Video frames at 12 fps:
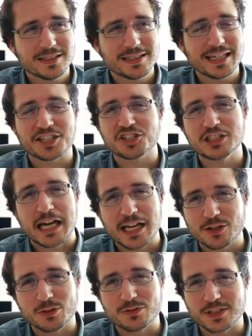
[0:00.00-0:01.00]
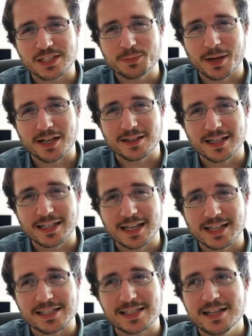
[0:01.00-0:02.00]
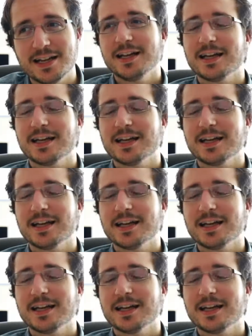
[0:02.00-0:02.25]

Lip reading: It's like a shadow of a smile, I guess.